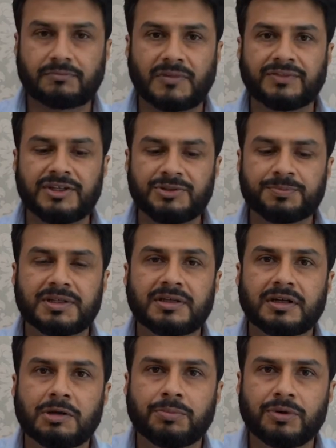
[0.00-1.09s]
this
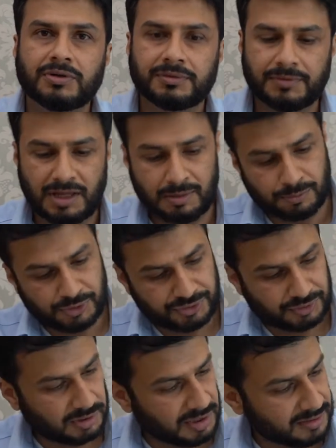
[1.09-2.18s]
particular book,
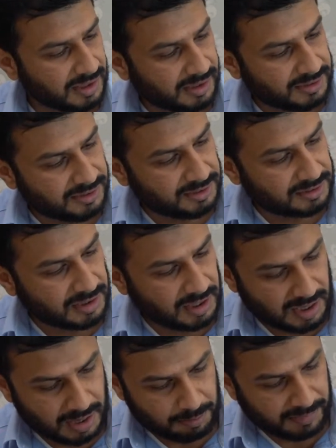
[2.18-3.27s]
Emotional Intelligence
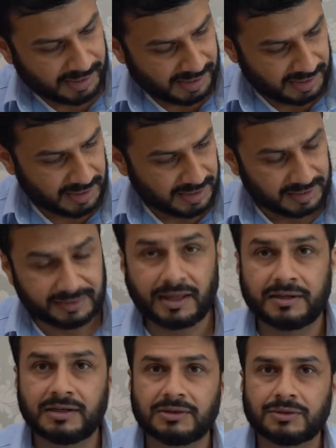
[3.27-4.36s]
by
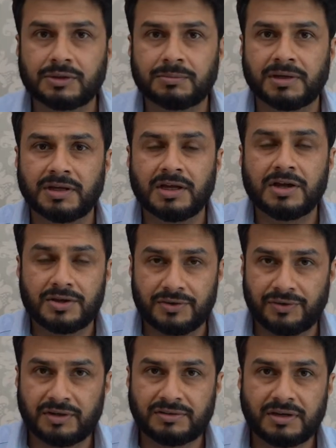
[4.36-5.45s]
Daniel Goleman.
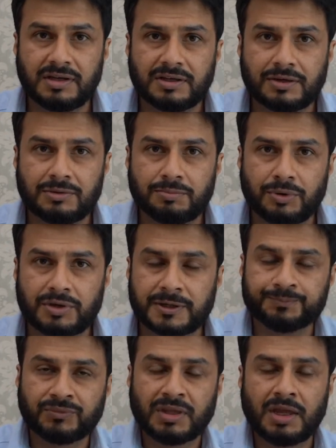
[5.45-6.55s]
Really good book.
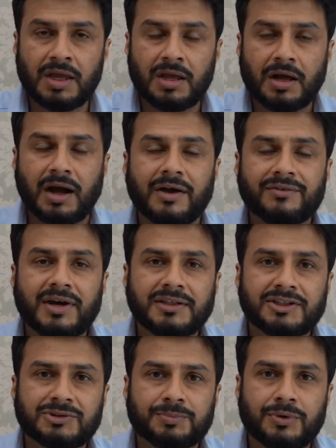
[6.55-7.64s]
I read
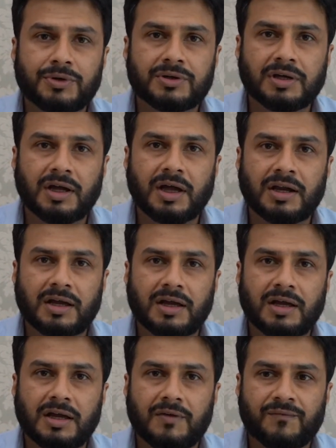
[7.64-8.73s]
this book
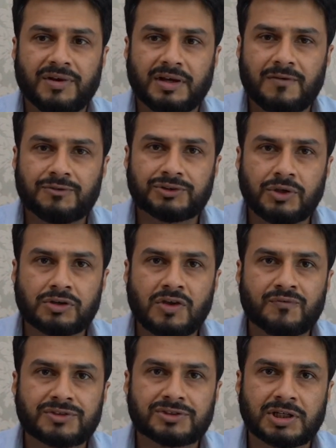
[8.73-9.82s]
when I was looking
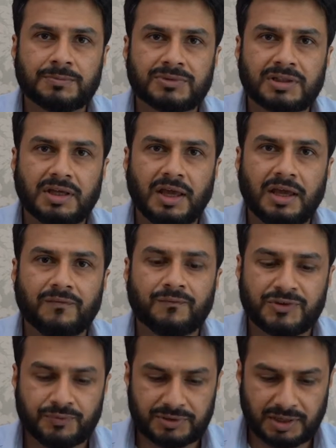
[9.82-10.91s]
for something
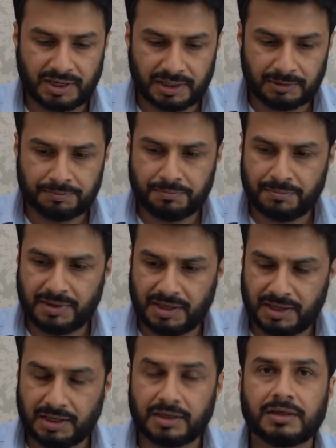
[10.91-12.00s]
which would help
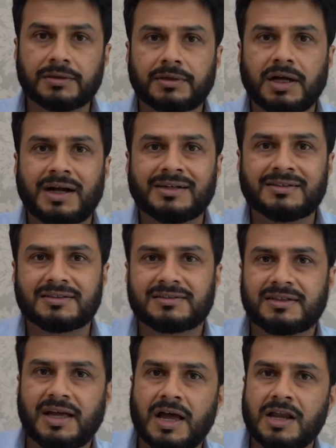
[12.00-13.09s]
me
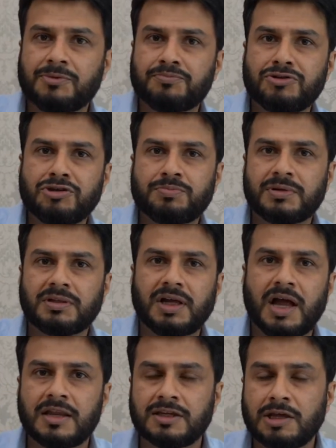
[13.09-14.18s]
understand people
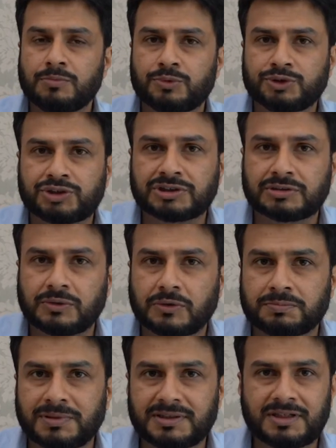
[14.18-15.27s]
and emotions a
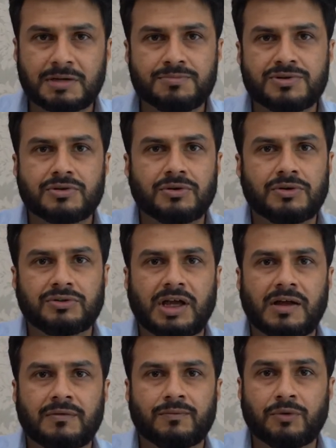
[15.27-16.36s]
lot better, because
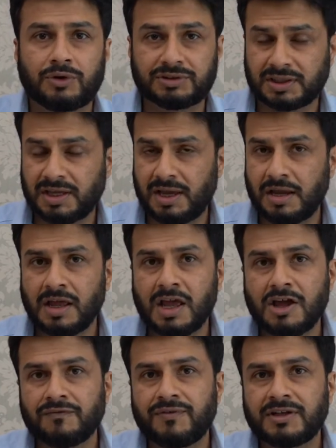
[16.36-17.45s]
I was again
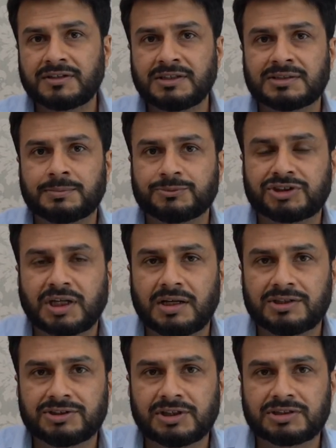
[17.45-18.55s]
facing some
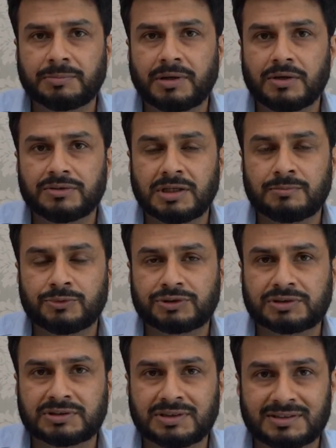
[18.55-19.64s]
challenges about
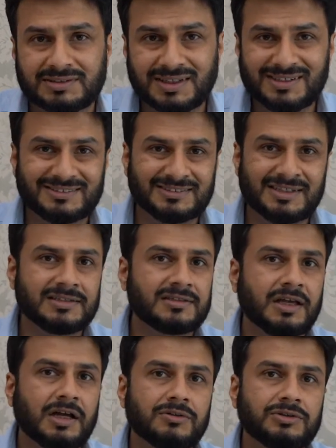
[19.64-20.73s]
emotional intelligence,
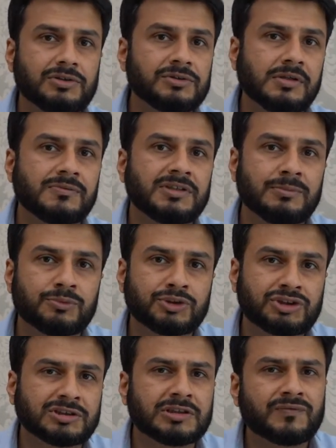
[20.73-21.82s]
how to deal with
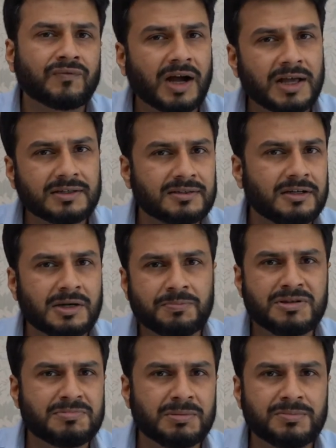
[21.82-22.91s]
emotions and why certain
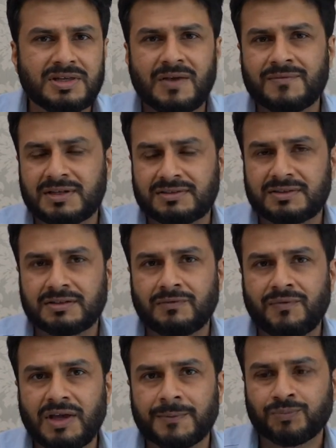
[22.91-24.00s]
people behave in a certain
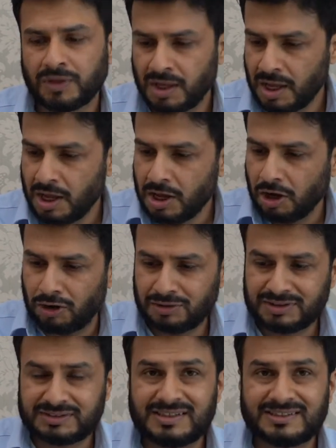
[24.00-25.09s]
way.
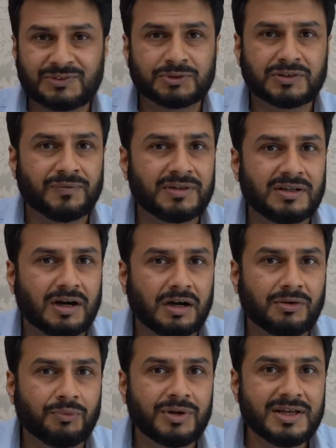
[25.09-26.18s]
Honestly, was a very hard
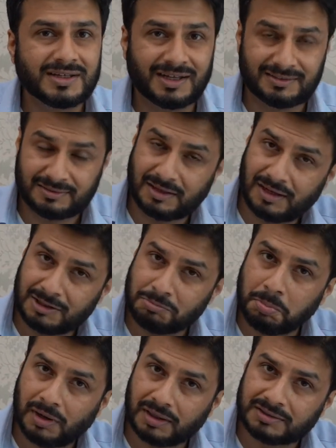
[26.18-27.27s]
read at start,
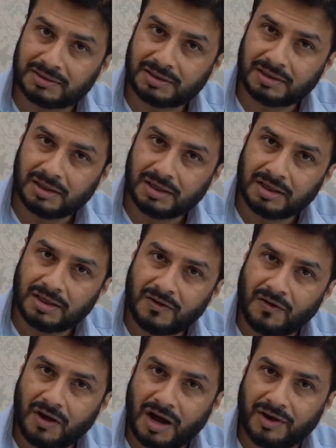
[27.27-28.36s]
but
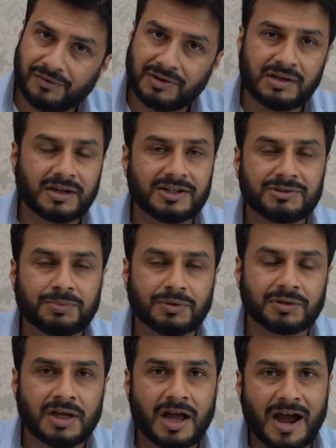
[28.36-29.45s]
a really nice
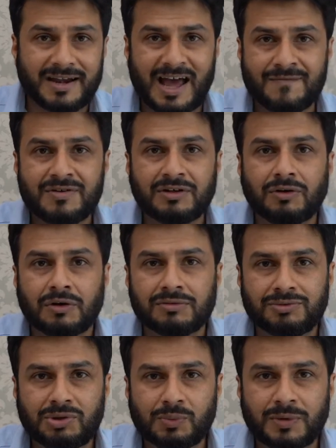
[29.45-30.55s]
book. And having gone
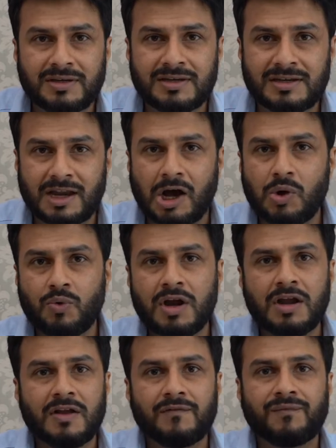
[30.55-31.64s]
through it, now
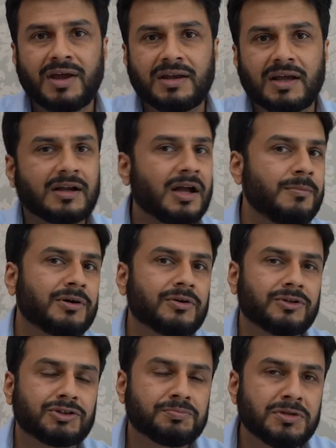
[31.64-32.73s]
when I come
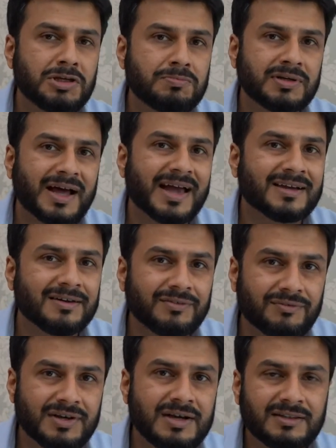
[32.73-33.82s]
across people, I can
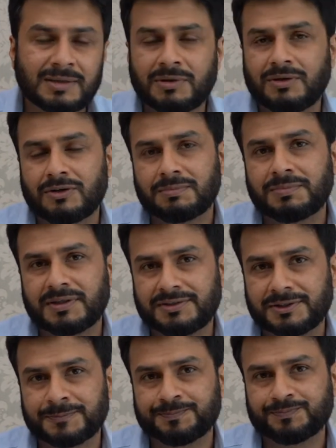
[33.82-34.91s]
read them a lot better.